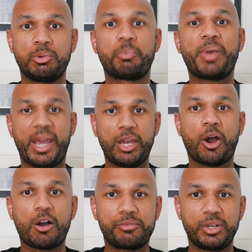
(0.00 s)
will pay
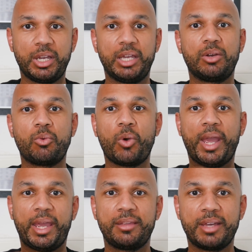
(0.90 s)
off in a
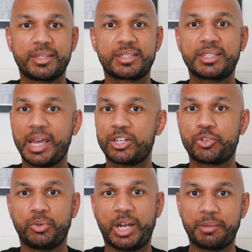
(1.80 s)
way that
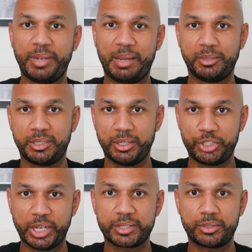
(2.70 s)
Sketch will not be able to
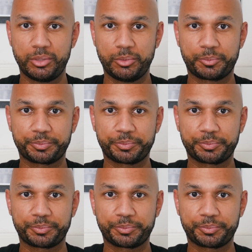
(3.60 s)
adjust to.